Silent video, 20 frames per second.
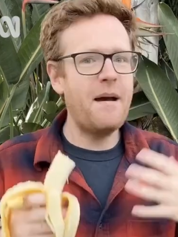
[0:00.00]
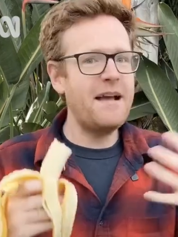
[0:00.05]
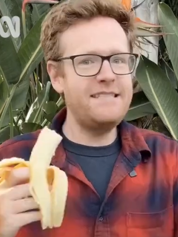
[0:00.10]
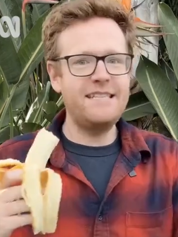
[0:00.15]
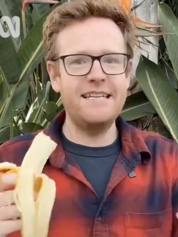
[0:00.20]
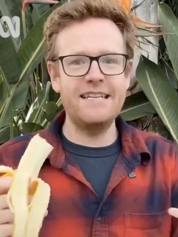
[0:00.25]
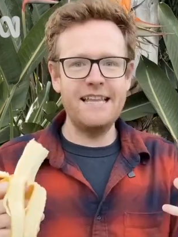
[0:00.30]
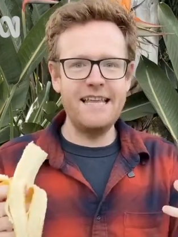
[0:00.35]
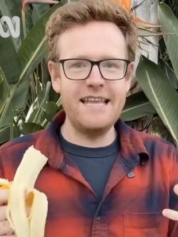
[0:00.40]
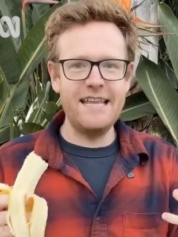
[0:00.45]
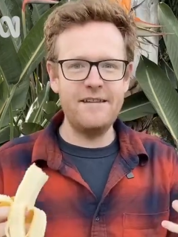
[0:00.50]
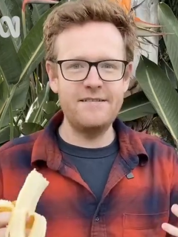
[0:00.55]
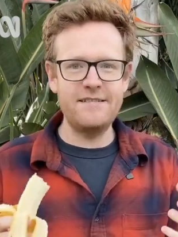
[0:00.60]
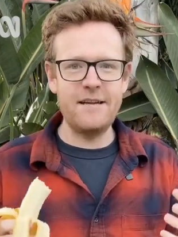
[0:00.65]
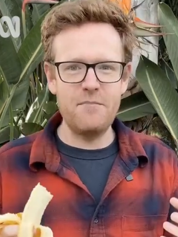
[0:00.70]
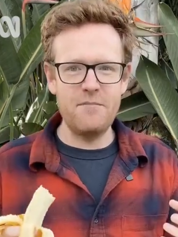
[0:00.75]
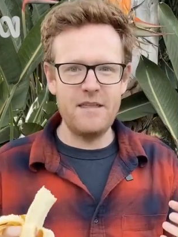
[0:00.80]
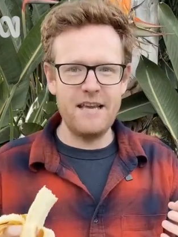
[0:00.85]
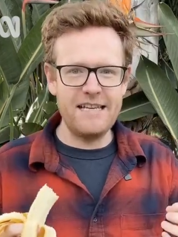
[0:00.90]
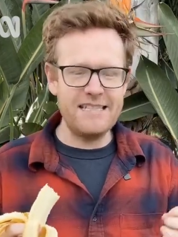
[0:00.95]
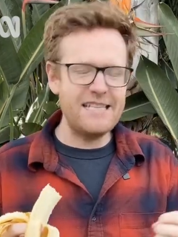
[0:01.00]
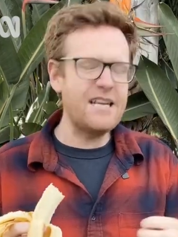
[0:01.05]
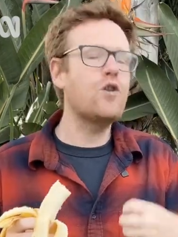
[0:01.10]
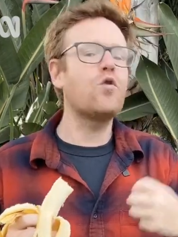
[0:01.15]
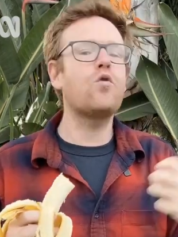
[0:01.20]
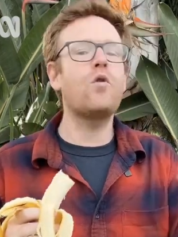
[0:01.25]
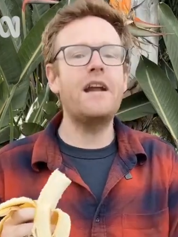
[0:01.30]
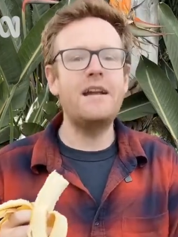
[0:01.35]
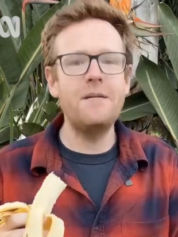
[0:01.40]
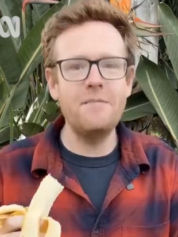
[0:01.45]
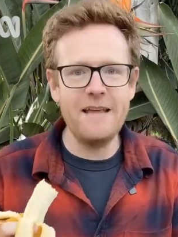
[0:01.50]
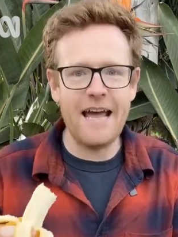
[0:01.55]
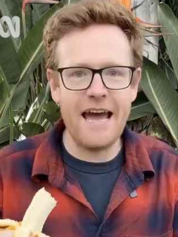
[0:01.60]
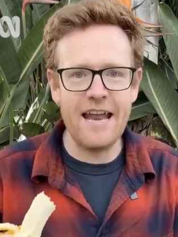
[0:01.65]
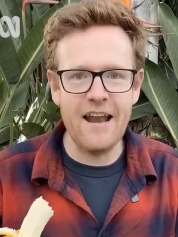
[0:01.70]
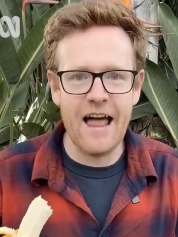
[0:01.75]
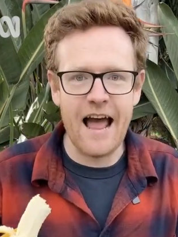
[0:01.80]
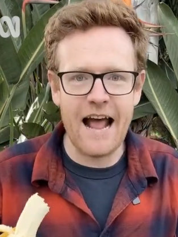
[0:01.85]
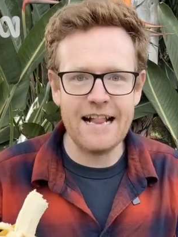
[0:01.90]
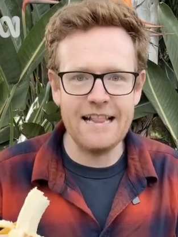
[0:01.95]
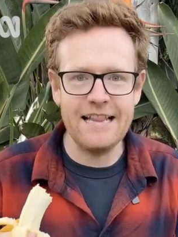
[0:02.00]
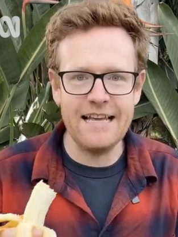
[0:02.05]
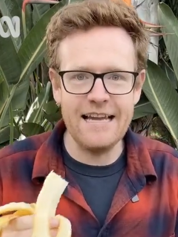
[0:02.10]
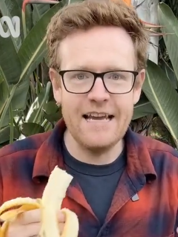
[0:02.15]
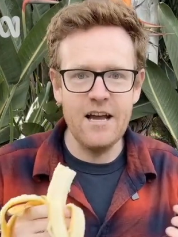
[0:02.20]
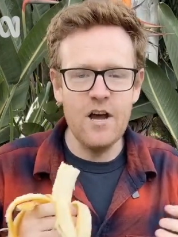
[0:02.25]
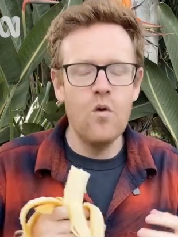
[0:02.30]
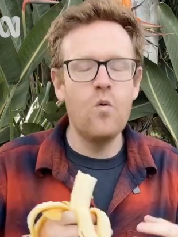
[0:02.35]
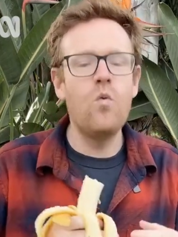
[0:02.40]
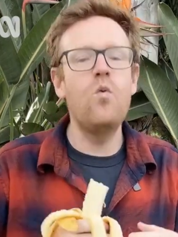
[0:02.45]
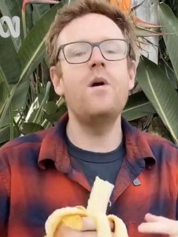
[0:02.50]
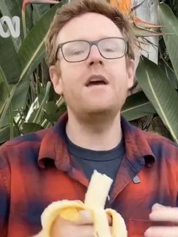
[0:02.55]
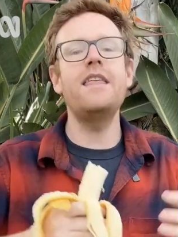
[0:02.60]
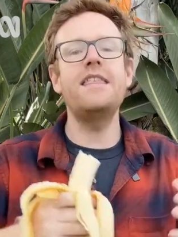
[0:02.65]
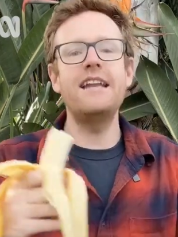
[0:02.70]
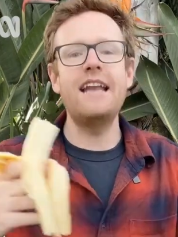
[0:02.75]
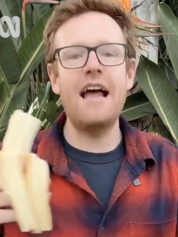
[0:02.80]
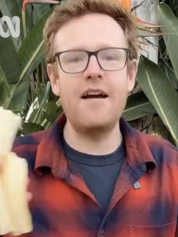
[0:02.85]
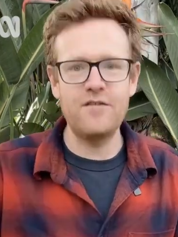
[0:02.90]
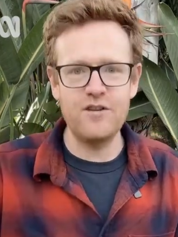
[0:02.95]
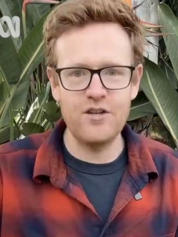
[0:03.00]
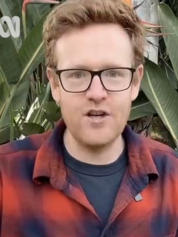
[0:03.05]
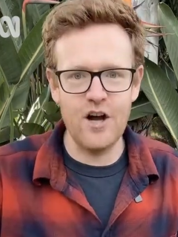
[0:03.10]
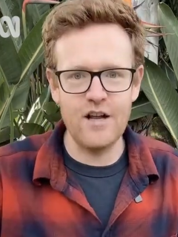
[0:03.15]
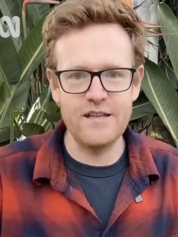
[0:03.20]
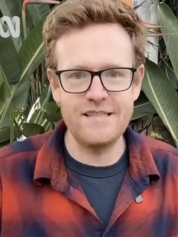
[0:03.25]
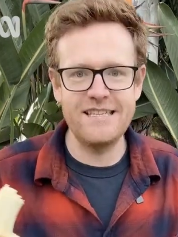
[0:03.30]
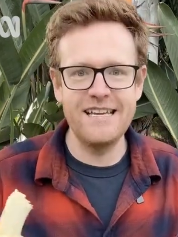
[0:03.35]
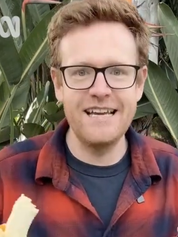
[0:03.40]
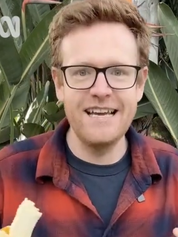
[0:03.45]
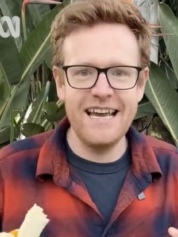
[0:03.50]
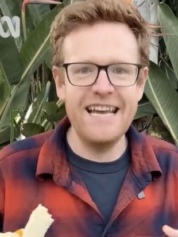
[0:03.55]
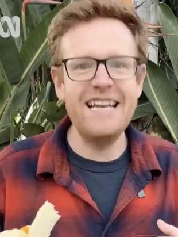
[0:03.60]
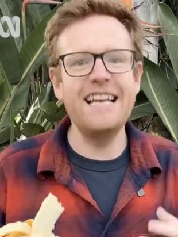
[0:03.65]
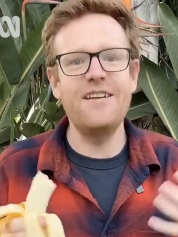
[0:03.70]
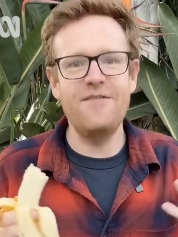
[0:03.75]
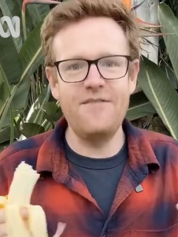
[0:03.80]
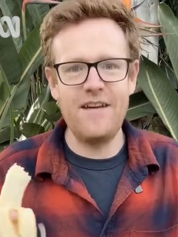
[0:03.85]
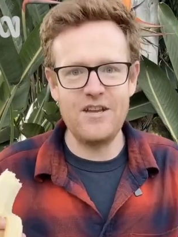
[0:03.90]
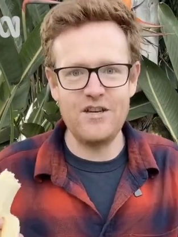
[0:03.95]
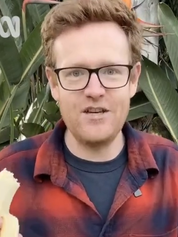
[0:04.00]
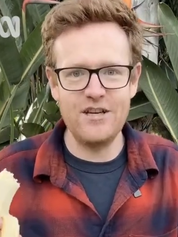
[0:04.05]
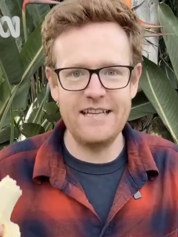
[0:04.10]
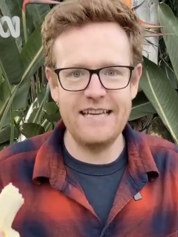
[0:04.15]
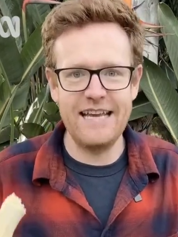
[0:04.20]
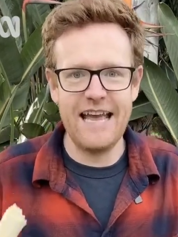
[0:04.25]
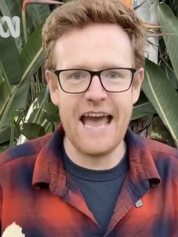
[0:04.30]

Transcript: Basically, if something is incredibly unlikely, with enough shots, it'll eventually